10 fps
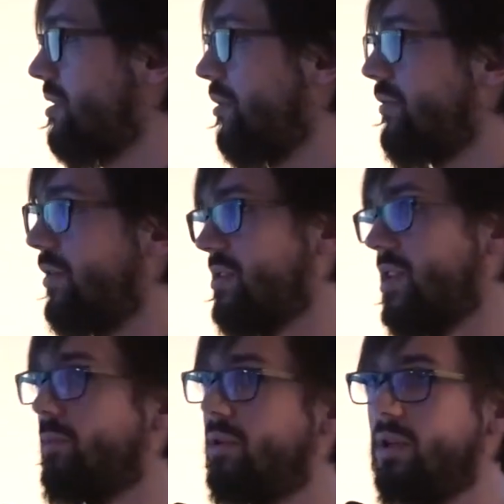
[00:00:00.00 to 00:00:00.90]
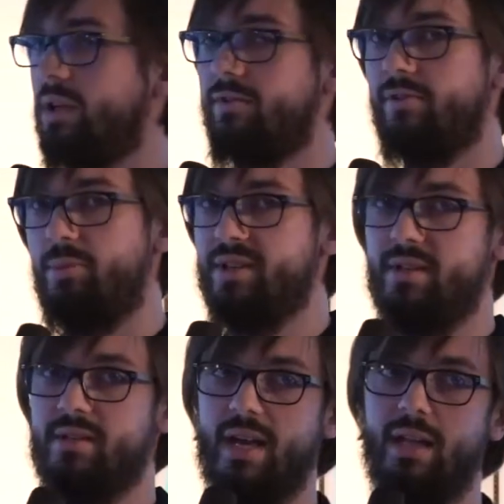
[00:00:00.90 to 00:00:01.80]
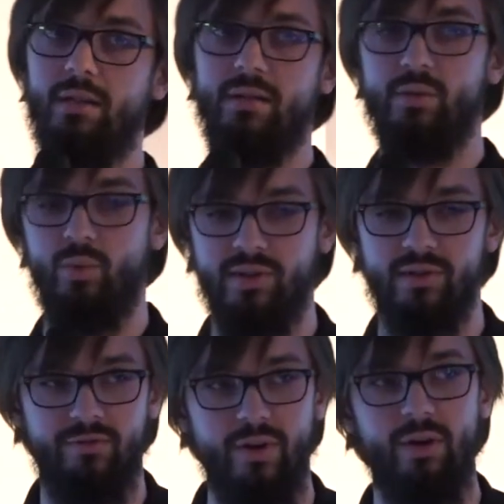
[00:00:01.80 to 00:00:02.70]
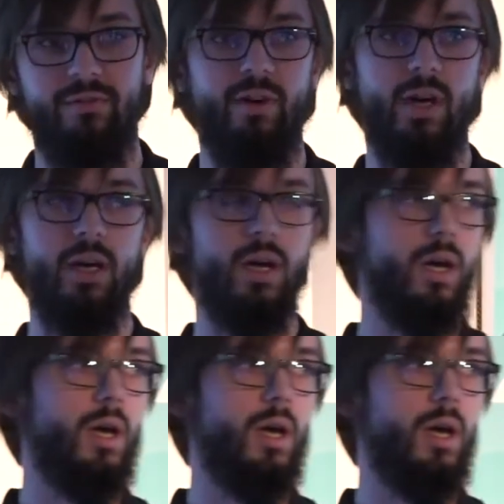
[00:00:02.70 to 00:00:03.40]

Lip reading: So, for example, if business analyst wants to verify